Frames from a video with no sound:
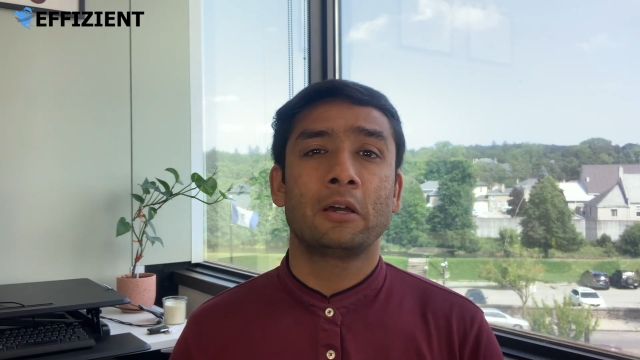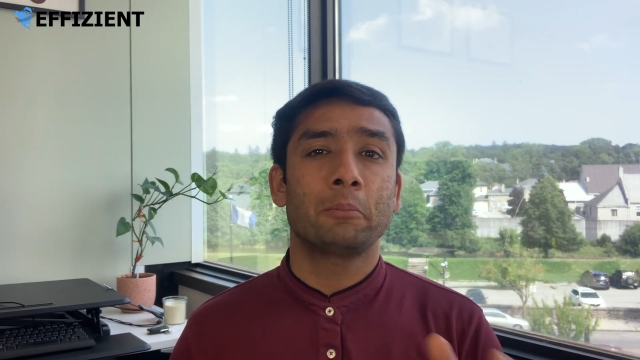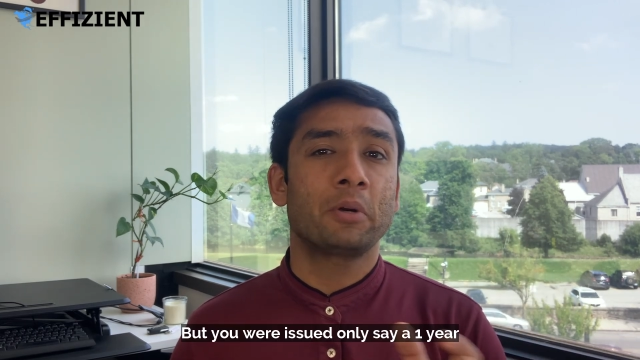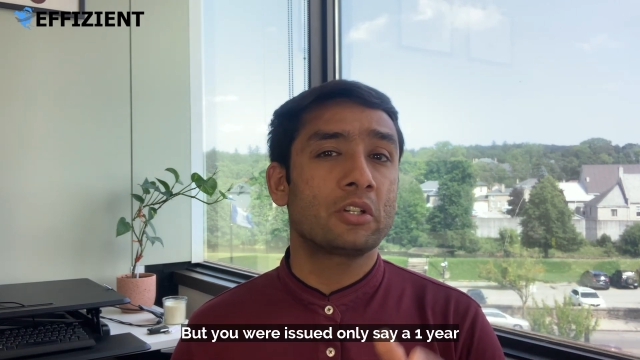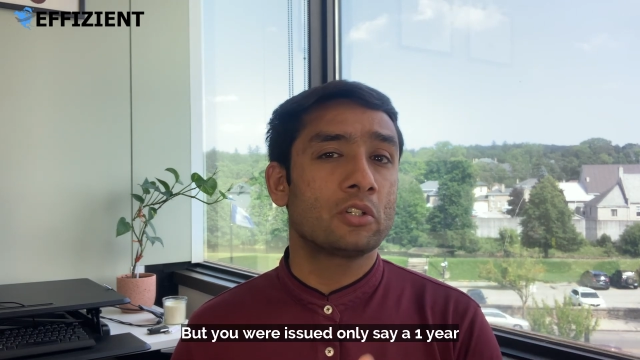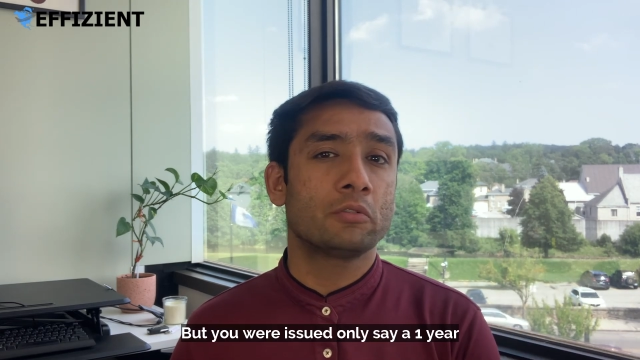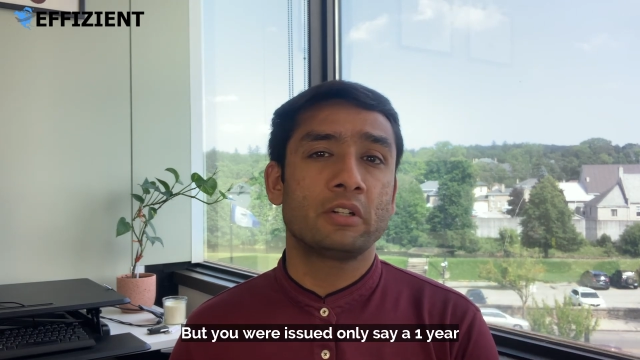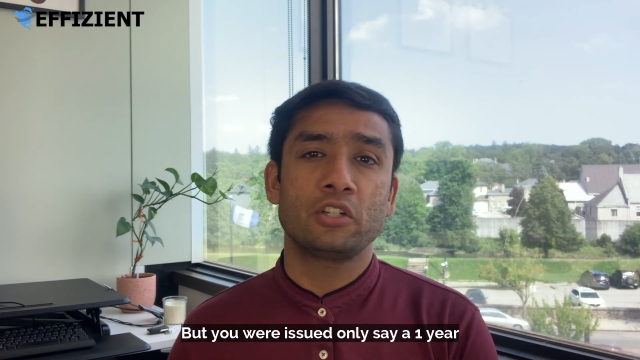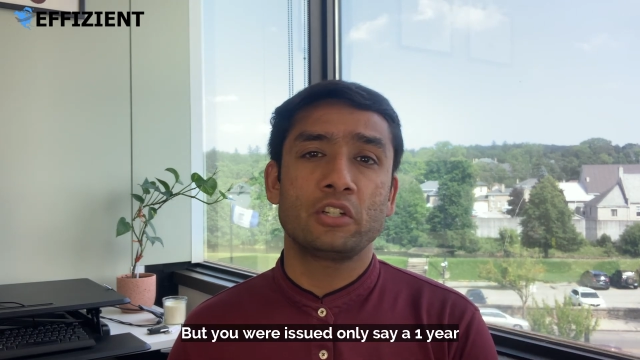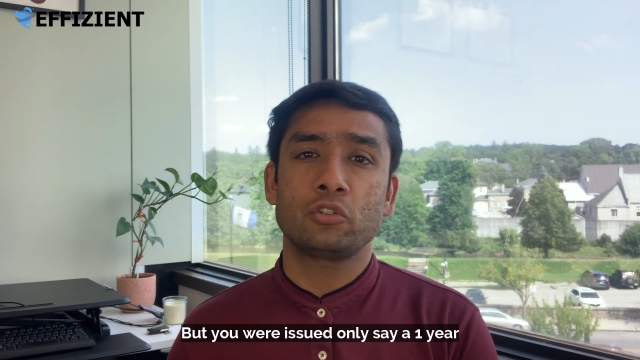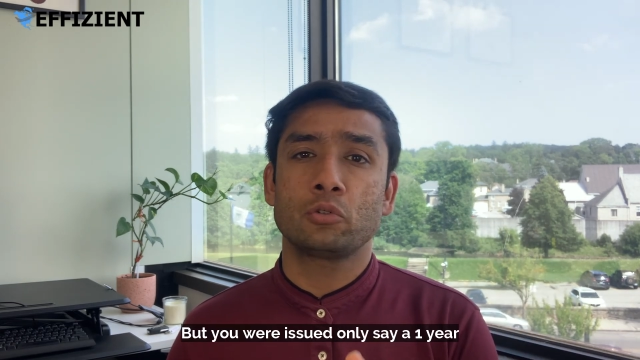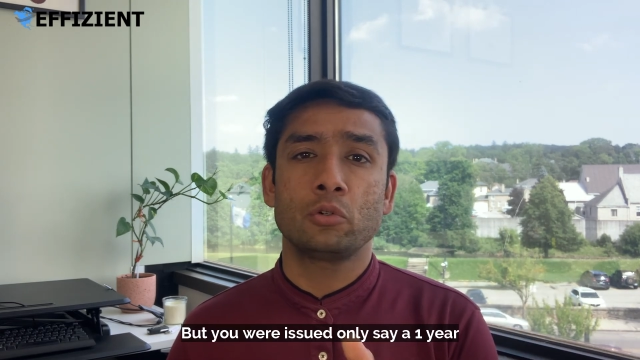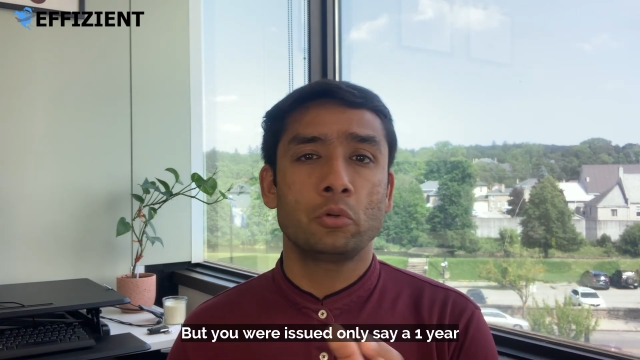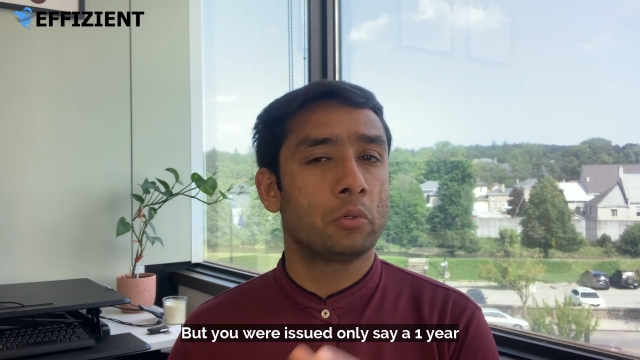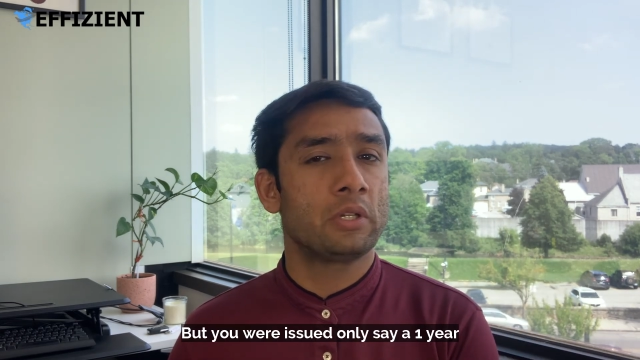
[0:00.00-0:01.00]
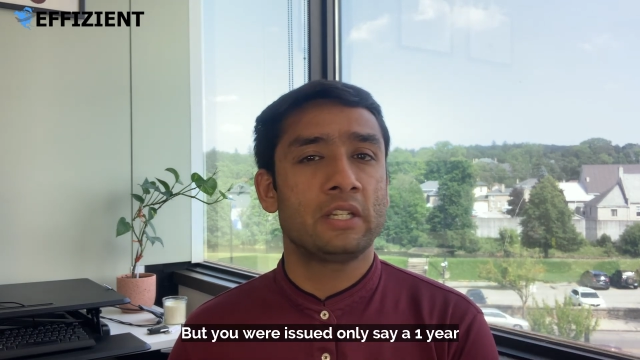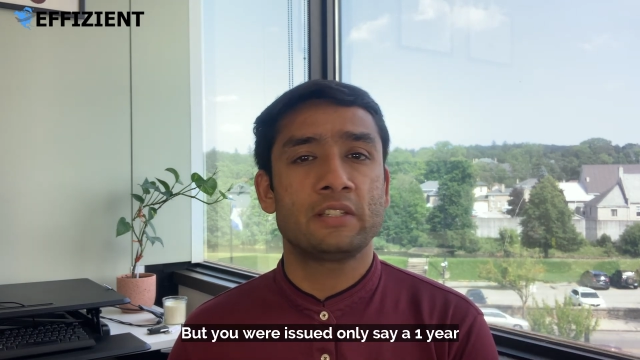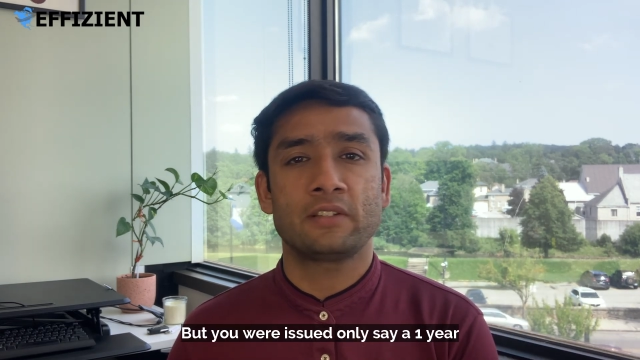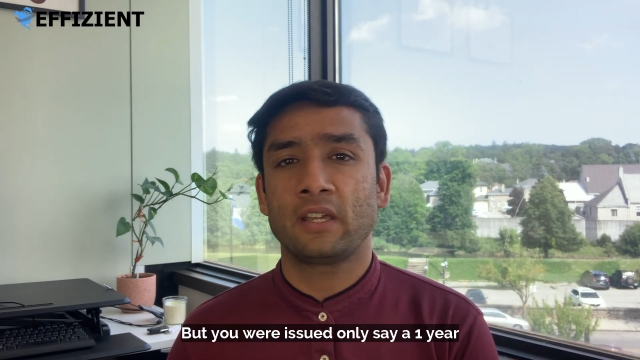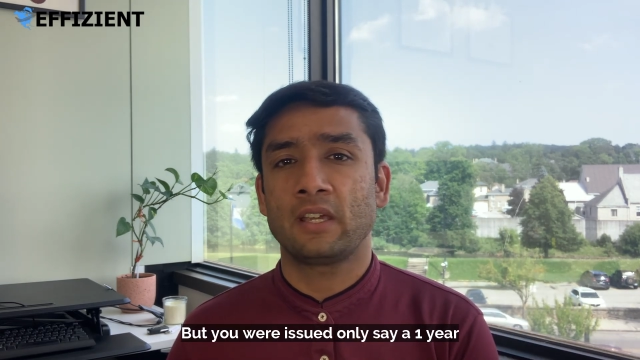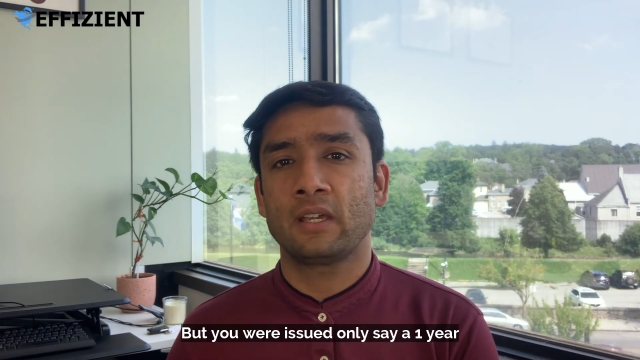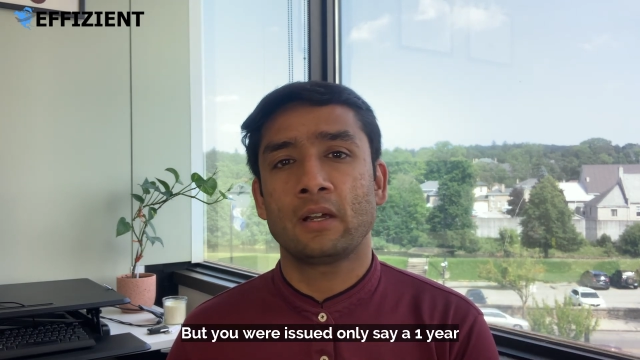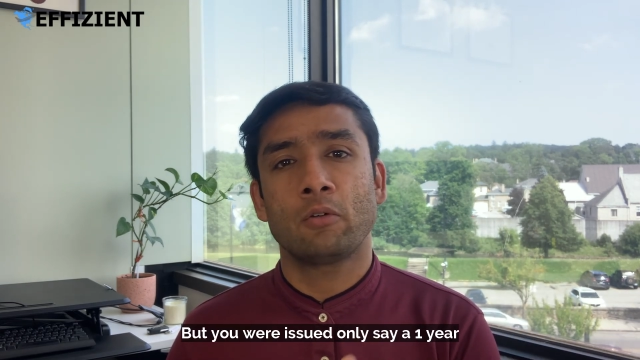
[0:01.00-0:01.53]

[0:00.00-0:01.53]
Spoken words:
but you were issued only, say,